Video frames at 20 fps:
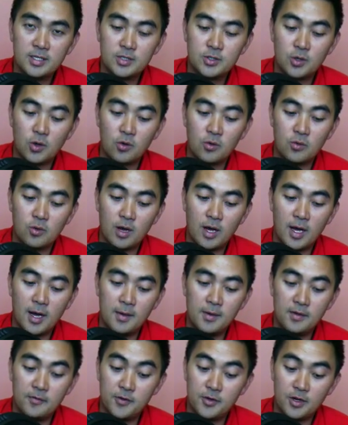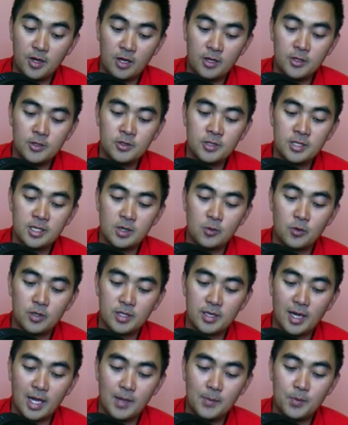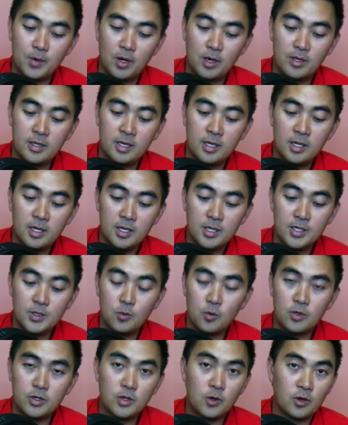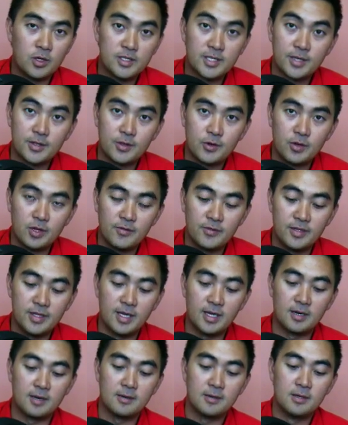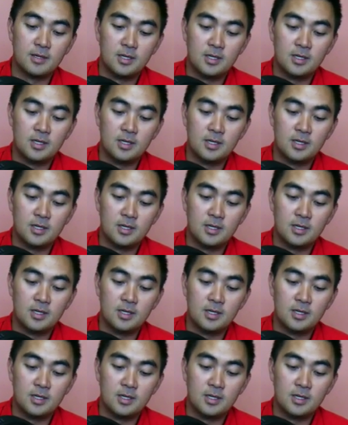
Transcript: so if you're not using it with an iPod, you won't notice that they're even there.